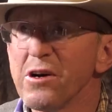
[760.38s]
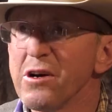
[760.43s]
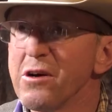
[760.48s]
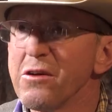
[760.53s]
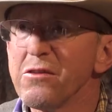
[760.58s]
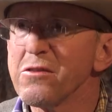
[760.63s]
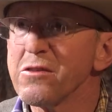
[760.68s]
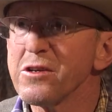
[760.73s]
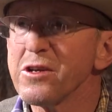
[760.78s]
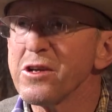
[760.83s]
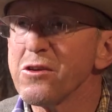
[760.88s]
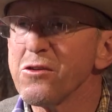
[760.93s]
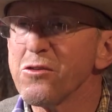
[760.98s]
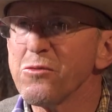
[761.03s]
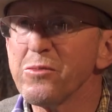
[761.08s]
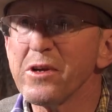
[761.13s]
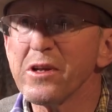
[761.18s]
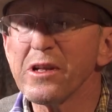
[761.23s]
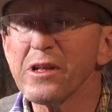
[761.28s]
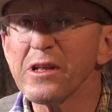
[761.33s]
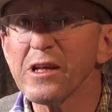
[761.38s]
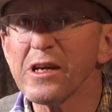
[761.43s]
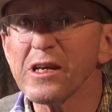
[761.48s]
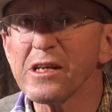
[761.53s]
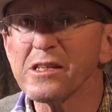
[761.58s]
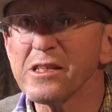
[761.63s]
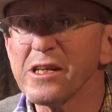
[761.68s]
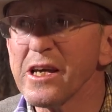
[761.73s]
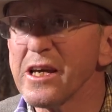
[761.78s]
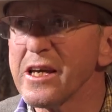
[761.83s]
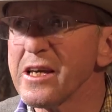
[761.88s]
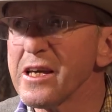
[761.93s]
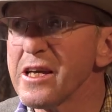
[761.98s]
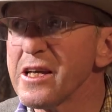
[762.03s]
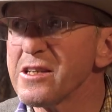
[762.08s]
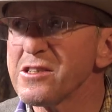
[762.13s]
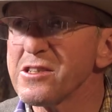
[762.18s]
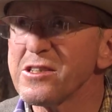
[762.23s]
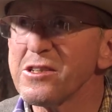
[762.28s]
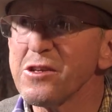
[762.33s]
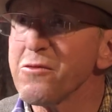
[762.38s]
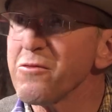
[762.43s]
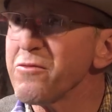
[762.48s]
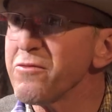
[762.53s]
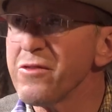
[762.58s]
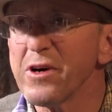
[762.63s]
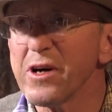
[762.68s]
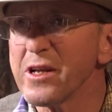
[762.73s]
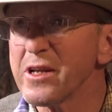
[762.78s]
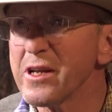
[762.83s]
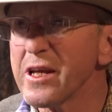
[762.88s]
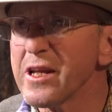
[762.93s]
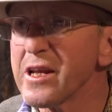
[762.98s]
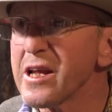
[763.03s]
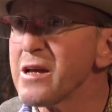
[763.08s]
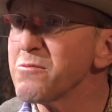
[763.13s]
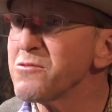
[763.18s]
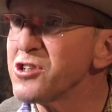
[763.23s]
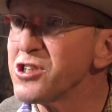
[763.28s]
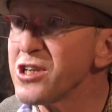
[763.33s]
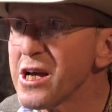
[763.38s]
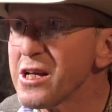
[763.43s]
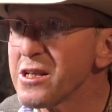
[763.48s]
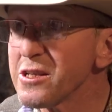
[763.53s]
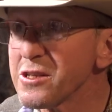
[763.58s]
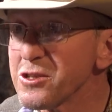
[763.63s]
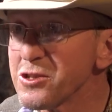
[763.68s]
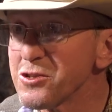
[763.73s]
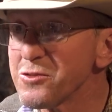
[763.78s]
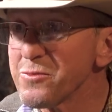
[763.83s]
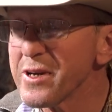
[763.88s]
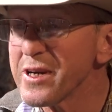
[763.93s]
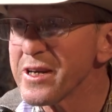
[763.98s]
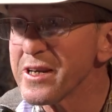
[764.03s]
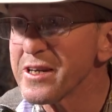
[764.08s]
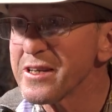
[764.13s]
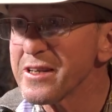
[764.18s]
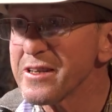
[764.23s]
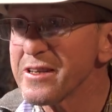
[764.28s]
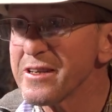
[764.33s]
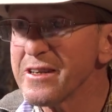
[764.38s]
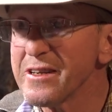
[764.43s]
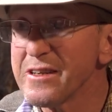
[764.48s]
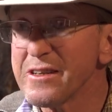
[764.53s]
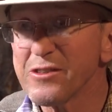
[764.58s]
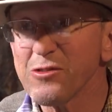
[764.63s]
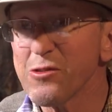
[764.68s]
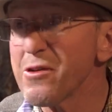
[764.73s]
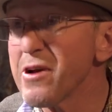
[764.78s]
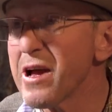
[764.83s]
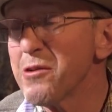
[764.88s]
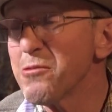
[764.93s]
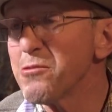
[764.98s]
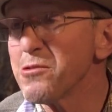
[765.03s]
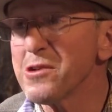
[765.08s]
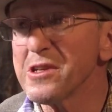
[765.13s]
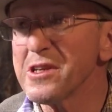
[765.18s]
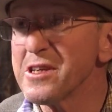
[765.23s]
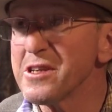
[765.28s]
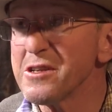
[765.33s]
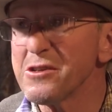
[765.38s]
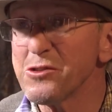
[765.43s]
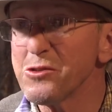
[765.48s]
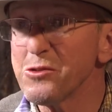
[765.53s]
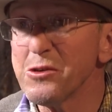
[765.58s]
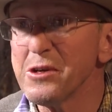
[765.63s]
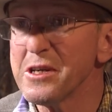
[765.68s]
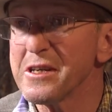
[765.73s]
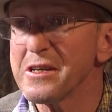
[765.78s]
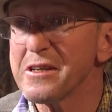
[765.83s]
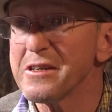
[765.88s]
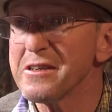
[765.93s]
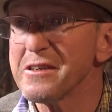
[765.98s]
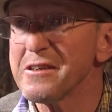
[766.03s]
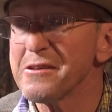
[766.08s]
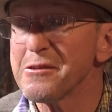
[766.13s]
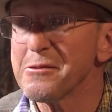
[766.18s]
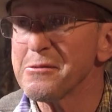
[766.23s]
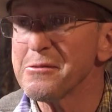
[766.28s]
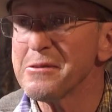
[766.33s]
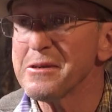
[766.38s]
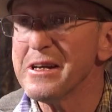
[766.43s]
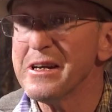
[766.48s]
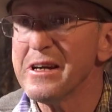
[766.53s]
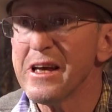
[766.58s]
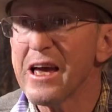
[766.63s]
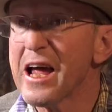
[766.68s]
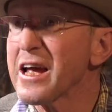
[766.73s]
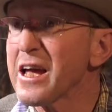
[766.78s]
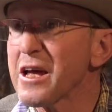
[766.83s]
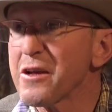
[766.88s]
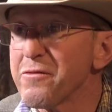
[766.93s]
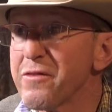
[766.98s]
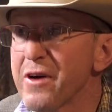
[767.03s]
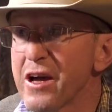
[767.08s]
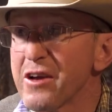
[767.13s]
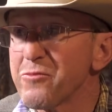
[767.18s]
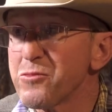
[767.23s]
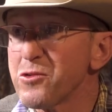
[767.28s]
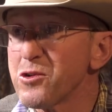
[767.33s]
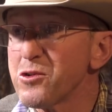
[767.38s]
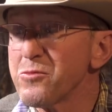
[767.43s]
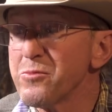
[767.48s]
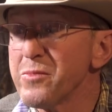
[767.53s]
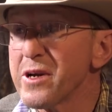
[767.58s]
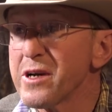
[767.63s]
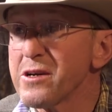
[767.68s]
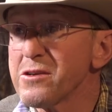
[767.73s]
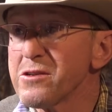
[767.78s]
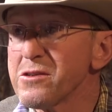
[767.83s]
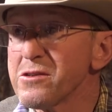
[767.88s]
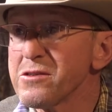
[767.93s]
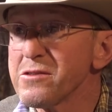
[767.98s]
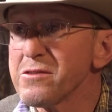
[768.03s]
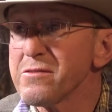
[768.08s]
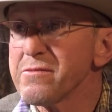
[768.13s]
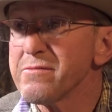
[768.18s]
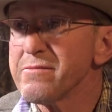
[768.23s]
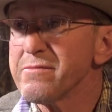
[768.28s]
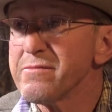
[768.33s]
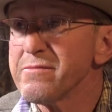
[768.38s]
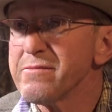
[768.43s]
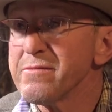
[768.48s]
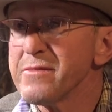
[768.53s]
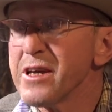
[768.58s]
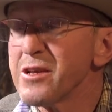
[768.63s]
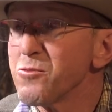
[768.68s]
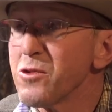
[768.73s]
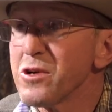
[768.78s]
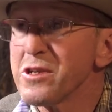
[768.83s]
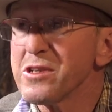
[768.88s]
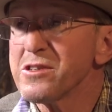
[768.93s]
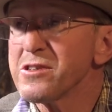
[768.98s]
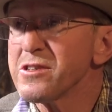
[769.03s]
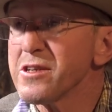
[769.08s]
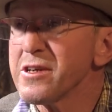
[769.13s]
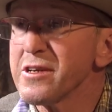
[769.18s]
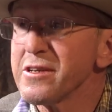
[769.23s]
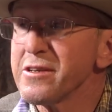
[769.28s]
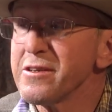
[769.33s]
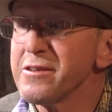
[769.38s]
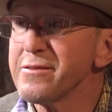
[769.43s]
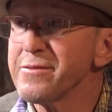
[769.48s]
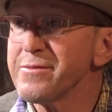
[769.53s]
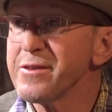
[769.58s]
well, but like I say, it's still fun and I'm challenged by it. So I really enjoy it, I got 5 brood mares and 1 stud,